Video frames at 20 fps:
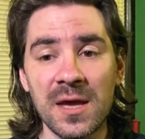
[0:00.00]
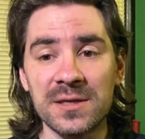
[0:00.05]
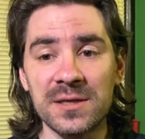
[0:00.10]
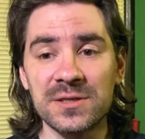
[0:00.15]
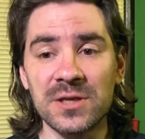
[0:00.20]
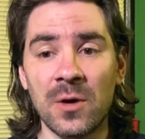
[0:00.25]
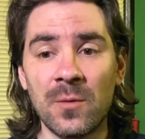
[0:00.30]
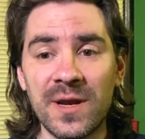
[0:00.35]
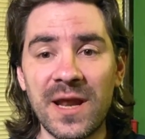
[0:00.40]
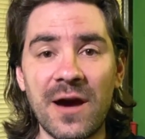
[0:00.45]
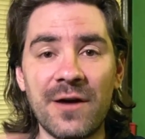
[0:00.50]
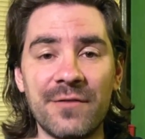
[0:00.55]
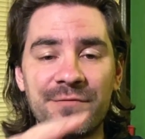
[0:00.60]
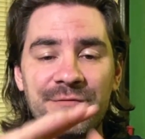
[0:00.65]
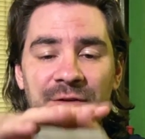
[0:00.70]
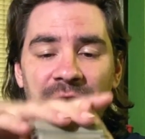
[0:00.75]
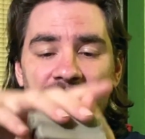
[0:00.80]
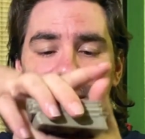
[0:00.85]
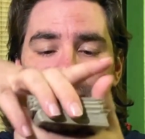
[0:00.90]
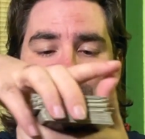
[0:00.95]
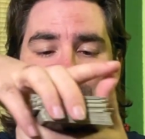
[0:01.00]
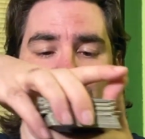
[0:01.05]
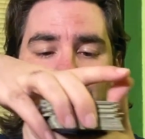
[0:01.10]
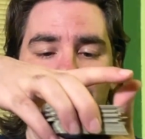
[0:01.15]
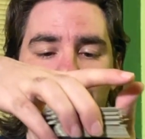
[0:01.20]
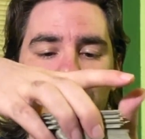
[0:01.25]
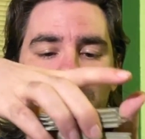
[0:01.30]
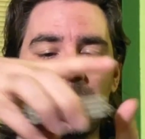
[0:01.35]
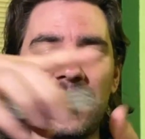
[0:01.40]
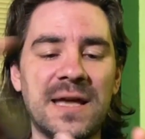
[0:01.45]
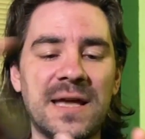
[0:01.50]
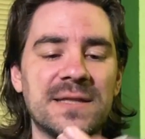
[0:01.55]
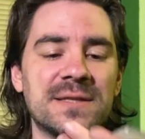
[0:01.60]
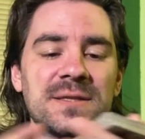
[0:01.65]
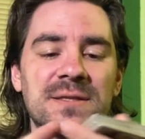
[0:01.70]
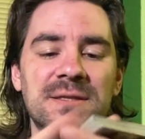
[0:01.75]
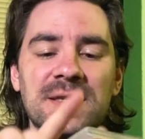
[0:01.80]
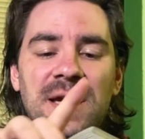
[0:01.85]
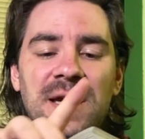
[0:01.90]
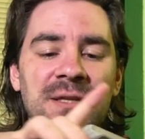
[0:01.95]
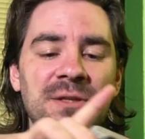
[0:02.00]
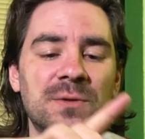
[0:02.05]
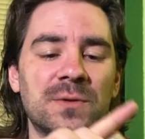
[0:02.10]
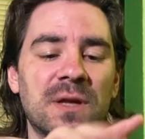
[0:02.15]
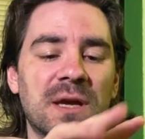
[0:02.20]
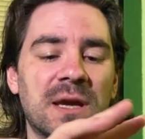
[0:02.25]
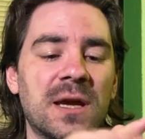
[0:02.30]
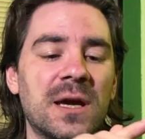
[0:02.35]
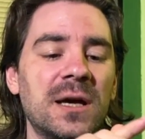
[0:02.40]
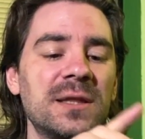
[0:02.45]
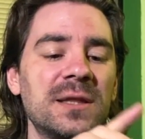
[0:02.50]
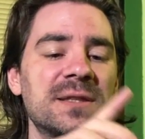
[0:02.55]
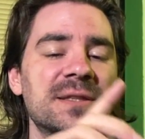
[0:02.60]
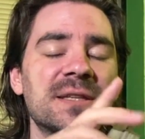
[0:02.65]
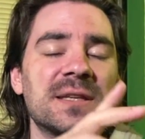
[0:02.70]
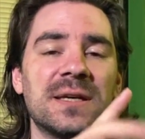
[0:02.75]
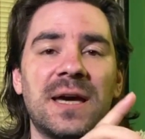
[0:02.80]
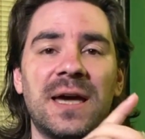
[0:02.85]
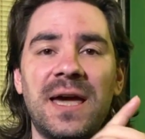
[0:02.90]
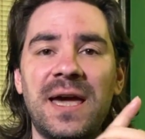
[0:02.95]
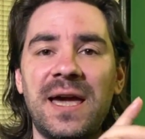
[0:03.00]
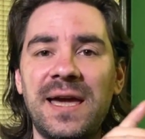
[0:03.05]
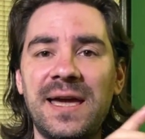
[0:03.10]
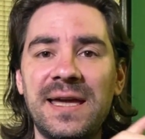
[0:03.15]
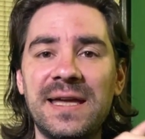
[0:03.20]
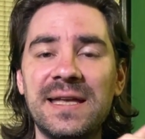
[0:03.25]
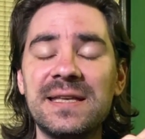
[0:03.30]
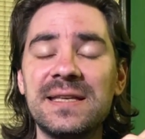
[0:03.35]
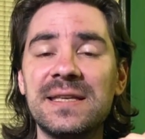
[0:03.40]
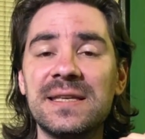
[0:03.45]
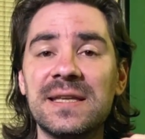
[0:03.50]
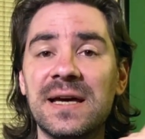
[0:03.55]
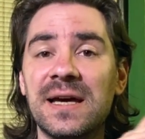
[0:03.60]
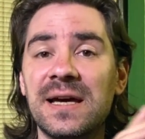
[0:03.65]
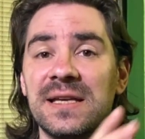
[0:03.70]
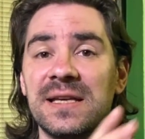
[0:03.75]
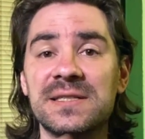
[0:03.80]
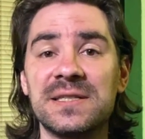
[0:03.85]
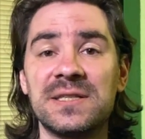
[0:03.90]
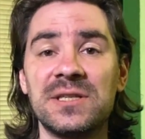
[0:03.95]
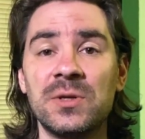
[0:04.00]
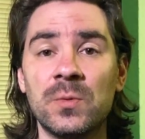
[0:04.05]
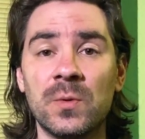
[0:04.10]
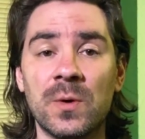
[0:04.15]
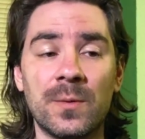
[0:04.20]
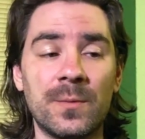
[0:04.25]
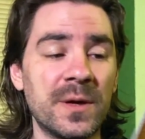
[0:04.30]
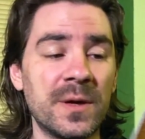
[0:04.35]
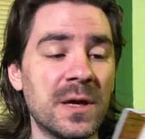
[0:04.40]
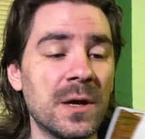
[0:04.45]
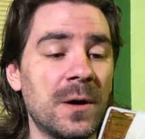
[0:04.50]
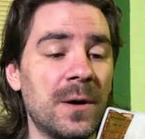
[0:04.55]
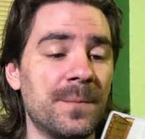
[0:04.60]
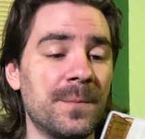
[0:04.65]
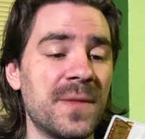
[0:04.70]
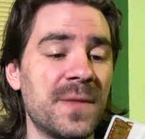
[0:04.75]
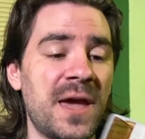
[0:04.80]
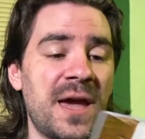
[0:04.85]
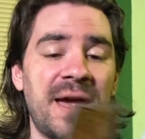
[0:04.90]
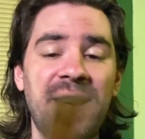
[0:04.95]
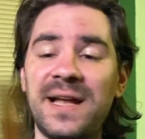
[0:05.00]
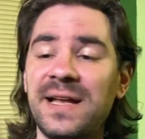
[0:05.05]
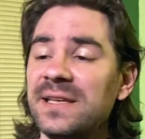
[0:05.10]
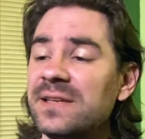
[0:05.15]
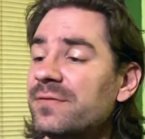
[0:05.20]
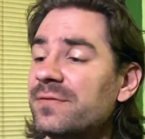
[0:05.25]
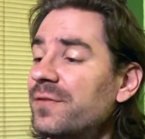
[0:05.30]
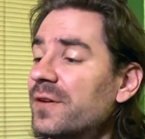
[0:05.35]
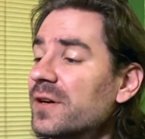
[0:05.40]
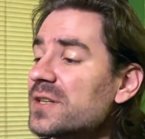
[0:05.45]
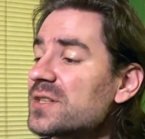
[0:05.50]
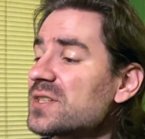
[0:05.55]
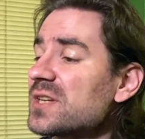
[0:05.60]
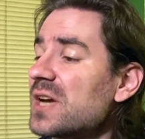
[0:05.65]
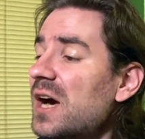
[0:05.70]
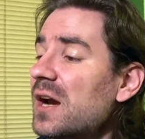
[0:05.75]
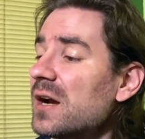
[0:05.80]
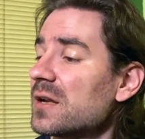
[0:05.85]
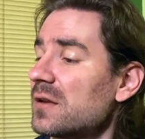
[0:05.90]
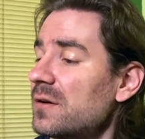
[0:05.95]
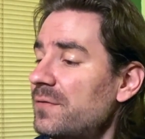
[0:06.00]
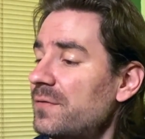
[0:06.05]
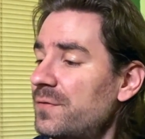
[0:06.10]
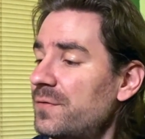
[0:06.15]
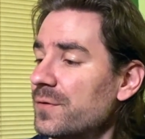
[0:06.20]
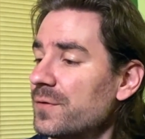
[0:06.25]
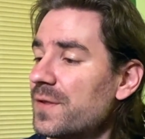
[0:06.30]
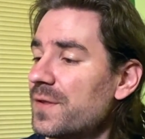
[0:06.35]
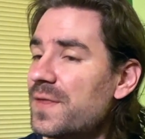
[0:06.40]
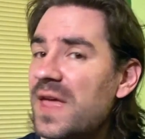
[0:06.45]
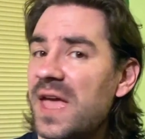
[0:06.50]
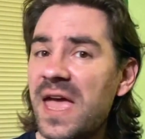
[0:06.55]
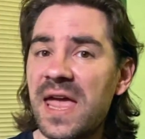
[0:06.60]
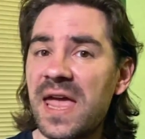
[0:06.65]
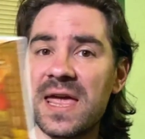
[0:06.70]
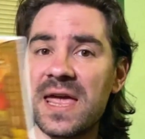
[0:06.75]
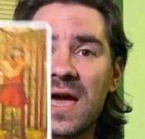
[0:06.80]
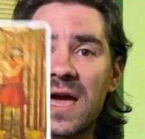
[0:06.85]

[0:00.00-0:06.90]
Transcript: So without further ado, let's do the cut and see what we got. And the first card for the day,